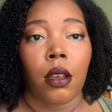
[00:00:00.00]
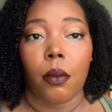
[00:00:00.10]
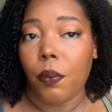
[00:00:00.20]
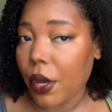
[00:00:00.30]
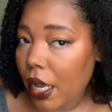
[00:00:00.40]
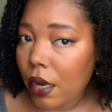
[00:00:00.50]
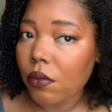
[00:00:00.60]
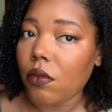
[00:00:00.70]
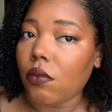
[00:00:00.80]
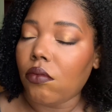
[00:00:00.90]
But
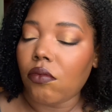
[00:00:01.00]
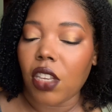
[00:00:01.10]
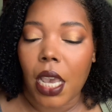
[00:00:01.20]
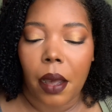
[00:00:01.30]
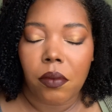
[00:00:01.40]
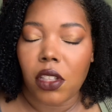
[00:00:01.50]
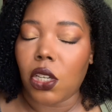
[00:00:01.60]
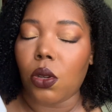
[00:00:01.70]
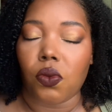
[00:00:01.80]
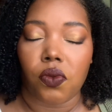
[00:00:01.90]
yeah, this
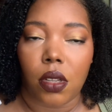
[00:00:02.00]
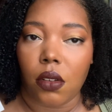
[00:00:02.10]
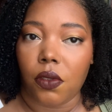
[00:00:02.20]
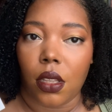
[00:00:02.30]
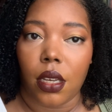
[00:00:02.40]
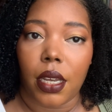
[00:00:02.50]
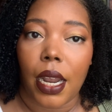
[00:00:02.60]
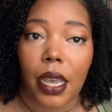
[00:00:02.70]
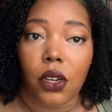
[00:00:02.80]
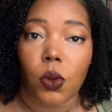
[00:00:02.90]
was really, really good.
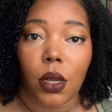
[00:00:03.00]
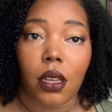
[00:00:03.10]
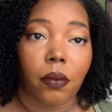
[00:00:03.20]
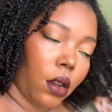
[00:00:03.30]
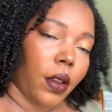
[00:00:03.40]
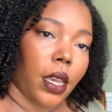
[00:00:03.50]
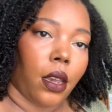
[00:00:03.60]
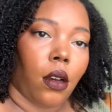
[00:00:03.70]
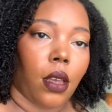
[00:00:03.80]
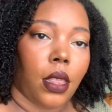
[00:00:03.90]
I enjoyed it. right,
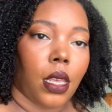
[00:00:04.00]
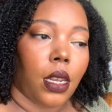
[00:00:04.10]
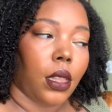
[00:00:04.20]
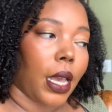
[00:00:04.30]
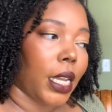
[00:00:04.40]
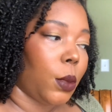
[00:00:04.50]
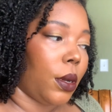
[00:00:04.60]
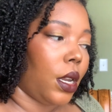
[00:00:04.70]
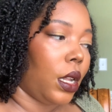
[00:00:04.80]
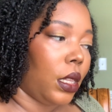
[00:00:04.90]
y'all. And then last but
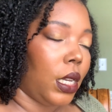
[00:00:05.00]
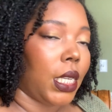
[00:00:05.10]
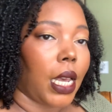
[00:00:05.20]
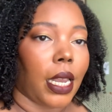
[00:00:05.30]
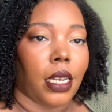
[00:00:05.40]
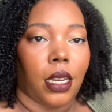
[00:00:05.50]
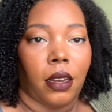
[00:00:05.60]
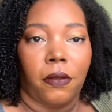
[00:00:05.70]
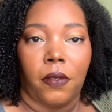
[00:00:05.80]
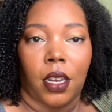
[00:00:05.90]
not least, I
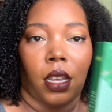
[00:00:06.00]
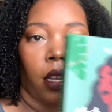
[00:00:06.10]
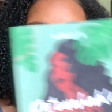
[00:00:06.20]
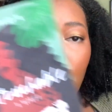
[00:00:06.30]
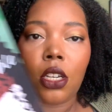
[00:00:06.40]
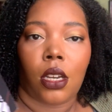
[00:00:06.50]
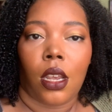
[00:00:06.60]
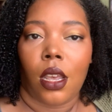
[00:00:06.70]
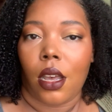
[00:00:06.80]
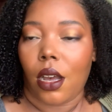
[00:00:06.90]
did finish
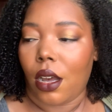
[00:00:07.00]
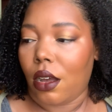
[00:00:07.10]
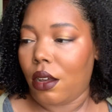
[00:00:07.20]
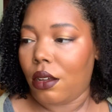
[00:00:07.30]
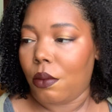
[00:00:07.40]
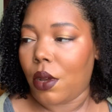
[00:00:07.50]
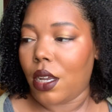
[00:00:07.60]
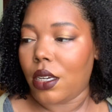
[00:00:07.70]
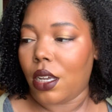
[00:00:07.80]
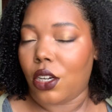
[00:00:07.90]

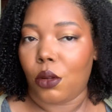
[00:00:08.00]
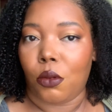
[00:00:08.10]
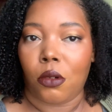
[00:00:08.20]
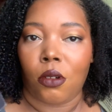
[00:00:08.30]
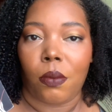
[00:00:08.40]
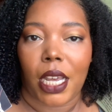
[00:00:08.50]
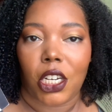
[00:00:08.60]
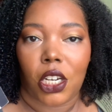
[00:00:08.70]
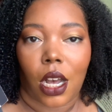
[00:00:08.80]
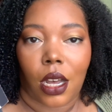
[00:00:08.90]
Untouchable by
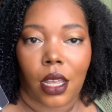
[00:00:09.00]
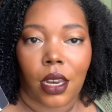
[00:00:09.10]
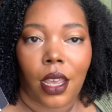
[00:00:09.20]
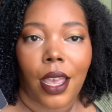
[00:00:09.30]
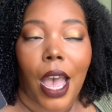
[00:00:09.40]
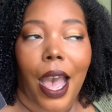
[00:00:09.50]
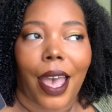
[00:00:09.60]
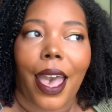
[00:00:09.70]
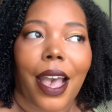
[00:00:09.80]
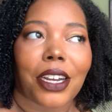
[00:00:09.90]
Shon. I
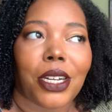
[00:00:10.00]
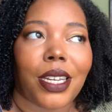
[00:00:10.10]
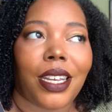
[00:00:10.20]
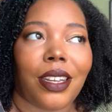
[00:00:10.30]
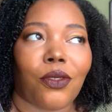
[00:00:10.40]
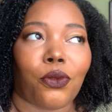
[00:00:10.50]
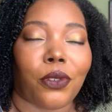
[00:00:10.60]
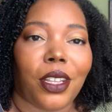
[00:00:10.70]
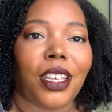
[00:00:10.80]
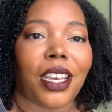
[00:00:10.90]
actually
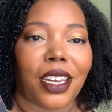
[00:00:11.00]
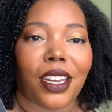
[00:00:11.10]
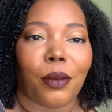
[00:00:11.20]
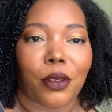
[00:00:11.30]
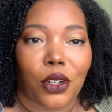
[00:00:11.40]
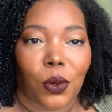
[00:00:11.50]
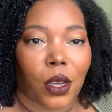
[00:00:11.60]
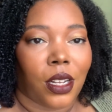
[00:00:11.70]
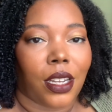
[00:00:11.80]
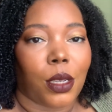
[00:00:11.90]
really ended up
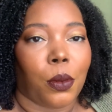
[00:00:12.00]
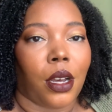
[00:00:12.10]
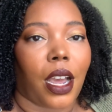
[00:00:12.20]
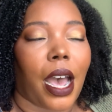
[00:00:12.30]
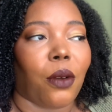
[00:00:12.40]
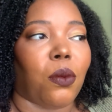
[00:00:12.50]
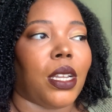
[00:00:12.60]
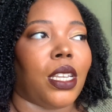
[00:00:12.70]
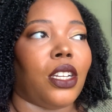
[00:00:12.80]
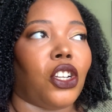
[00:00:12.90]
enjoying this book. I
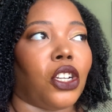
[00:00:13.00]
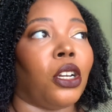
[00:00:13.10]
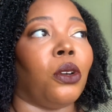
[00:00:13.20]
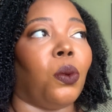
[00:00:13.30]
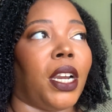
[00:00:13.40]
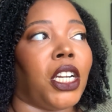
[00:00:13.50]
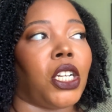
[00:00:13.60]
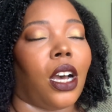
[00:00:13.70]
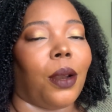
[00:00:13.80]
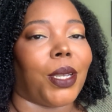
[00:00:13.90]
wasn't sure where
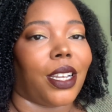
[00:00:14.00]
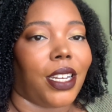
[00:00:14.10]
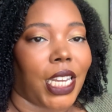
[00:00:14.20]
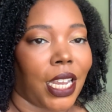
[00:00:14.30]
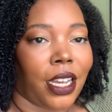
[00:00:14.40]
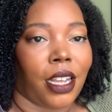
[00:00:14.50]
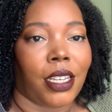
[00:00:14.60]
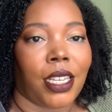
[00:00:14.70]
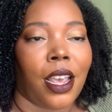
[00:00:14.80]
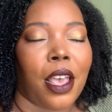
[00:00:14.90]
Shon was going to take
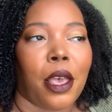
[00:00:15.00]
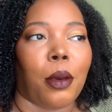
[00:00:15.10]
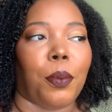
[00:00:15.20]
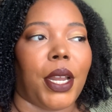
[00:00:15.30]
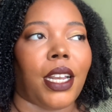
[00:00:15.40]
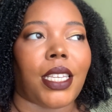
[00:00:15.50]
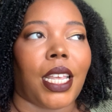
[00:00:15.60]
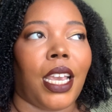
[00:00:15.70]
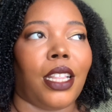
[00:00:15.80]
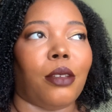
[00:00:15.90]
us, but it's
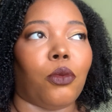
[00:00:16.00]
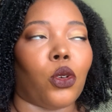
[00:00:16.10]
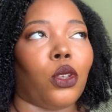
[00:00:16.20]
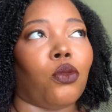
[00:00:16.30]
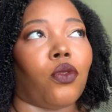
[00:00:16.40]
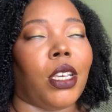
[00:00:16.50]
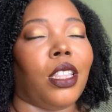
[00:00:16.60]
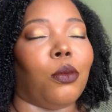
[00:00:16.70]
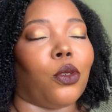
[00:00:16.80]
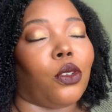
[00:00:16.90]
like the more you read,
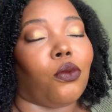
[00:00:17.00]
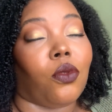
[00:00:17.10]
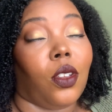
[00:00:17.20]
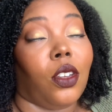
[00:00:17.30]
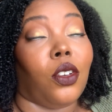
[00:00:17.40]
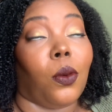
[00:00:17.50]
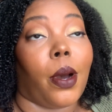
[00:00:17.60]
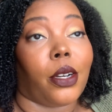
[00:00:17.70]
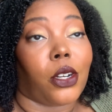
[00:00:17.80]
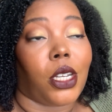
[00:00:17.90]
the more you really do
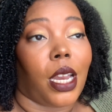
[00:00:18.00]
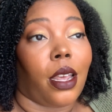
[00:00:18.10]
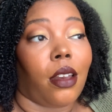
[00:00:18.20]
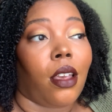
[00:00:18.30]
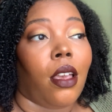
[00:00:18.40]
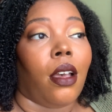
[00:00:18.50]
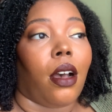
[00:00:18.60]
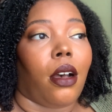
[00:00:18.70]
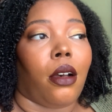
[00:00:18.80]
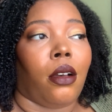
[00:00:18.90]
understand.
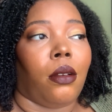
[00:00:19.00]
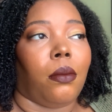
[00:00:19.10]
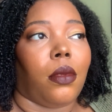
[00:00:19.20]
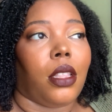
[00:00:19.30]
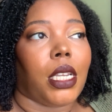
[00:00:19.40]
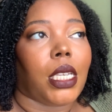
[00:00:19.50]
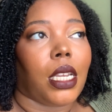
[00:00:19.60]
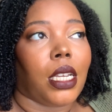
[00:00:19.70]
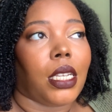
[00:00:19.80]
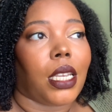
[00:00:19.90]
This
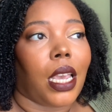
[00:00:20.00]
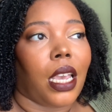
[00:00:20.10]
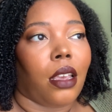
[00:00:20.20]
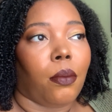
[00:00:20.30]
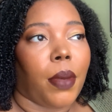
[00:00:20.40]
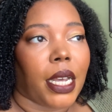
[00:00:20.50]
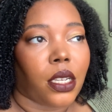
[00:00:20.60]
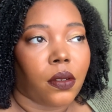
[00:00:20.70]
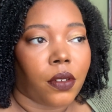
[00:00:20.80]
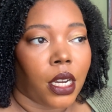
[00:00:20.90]
is a
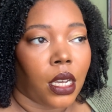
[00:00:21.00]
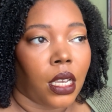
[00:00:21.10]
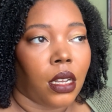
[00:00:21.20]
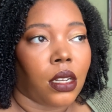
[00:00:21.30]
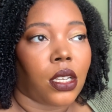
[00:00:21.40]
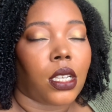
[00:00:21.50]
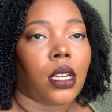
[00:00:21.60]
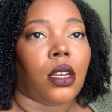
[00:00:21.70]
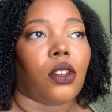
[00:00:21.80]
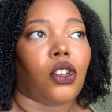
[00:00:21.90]
best friends
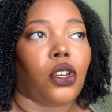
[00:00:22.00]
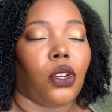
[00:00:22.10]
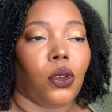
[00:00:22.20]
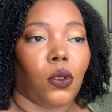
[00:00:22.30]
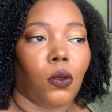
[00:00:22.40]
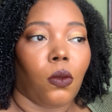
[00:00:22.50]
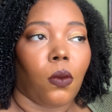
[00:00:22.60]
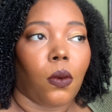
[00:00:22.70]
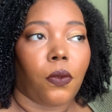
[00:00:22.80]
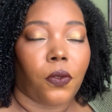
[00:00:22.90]

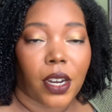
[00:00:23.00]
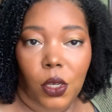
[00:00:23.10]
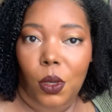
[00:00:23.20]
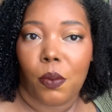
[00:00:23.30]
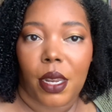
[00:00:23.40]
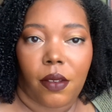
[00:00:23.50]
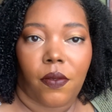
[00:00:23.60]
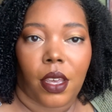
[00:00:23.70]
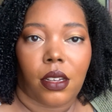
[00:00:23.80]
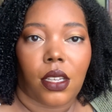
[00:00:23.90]
to friends with
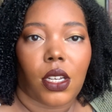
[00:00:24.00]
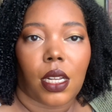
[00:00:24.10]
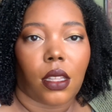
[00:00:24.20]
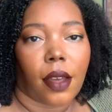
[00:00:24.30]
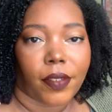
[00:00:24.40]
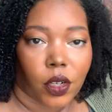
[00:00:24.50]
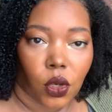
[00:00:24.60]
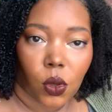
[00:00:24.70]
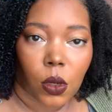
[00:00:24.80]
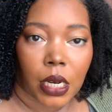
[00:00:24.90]
benefits to lovers
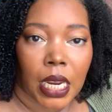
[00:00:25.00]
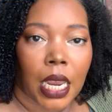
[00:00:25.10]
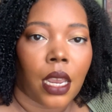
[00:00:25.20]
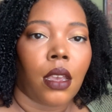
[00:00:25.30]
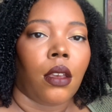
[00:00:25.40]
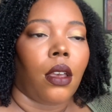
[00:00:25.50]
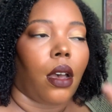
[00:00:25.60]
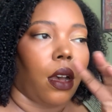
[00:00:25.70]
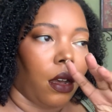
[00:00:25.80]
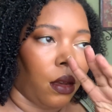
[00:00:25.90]
story.
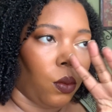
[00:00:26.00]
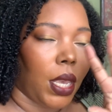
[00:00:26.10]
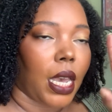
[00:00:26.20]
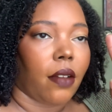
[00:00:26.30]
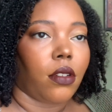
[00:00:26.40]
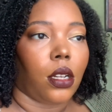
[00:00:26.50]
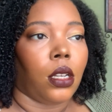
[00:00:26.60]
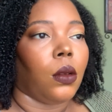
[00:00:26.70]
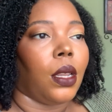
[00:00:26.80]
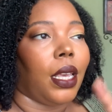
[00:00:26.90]
We have
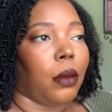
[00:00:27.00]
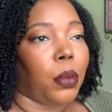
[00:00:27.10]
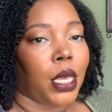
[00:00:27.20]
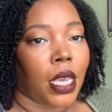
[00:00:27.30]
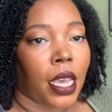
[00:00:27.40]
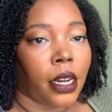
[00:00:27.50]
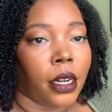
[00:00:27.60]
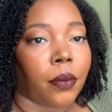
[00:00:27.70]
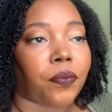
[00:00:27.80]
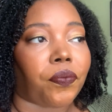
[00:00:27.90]
Tallulah and Pierre.